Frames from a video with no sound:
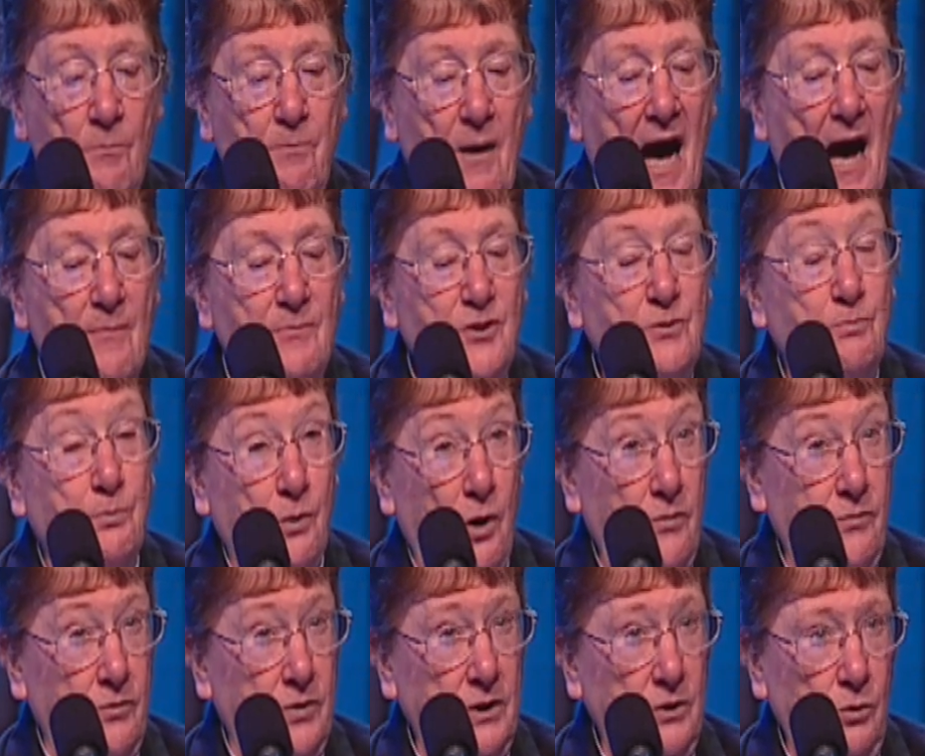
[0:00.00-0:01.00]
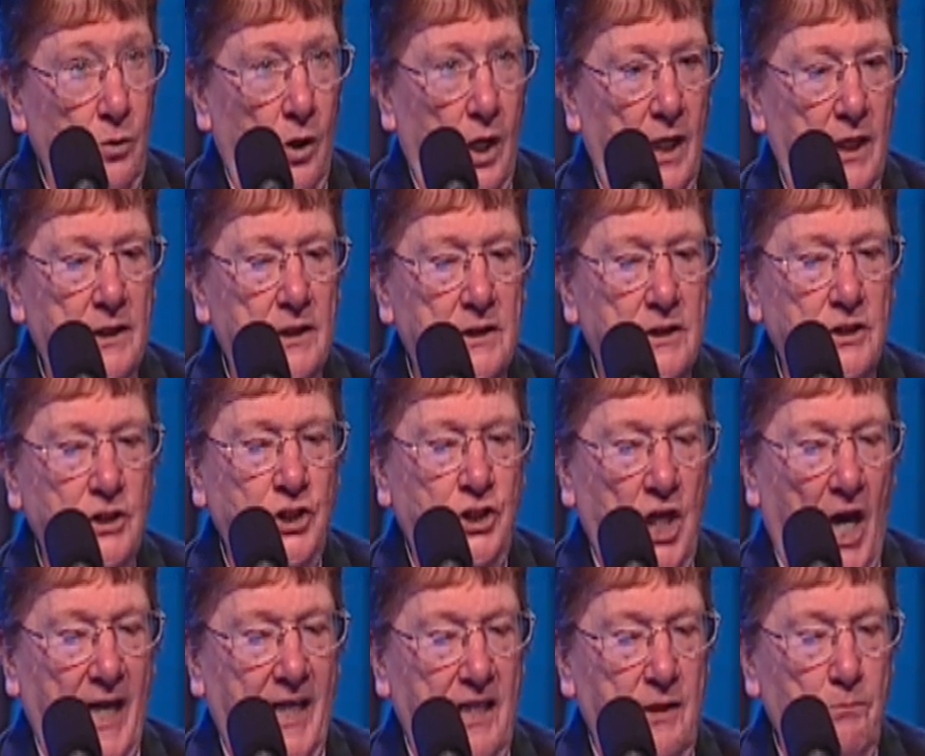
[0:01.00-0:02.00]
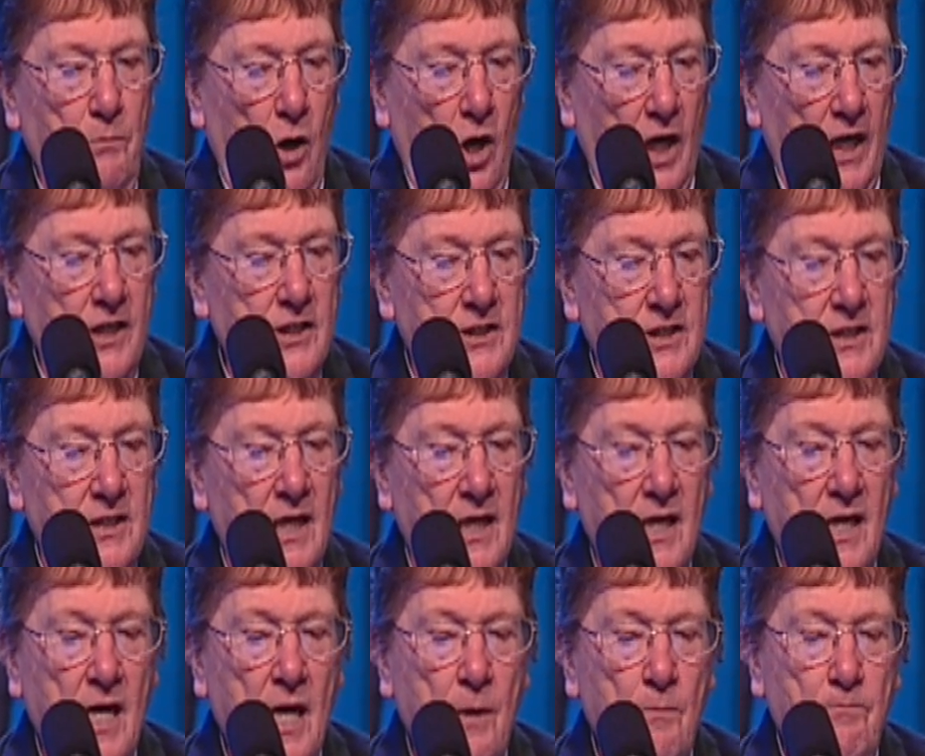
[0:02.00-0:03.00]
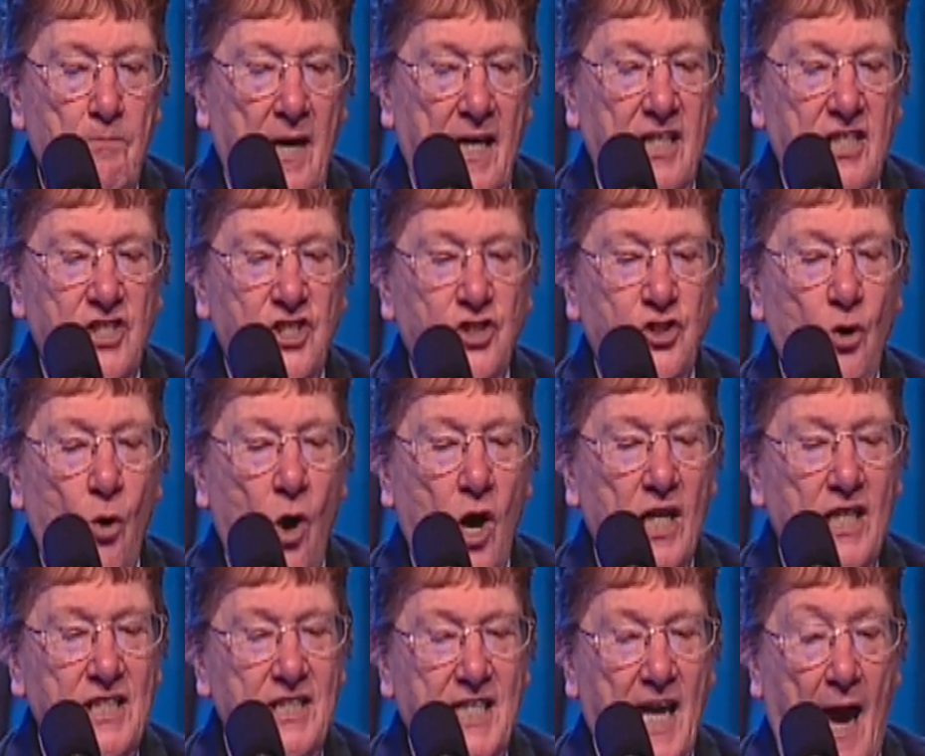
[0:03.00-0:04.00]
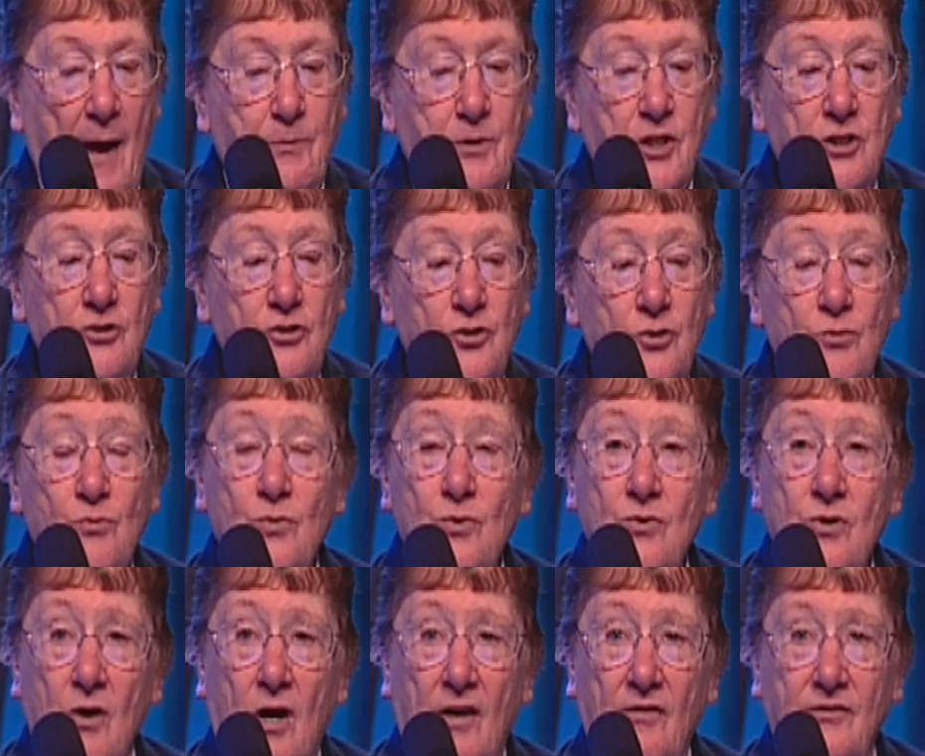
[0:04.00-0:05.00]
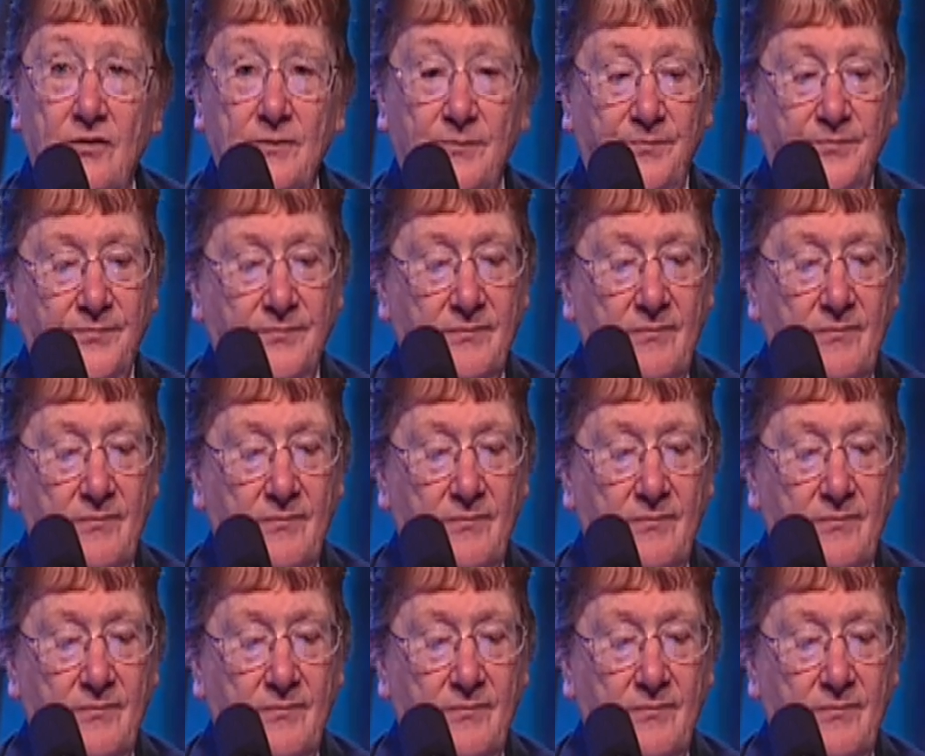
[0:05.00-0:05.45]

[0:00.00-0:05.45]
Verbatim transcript: Bob's brother in law, Johnny Marks, made a song adaptation to Rudolph.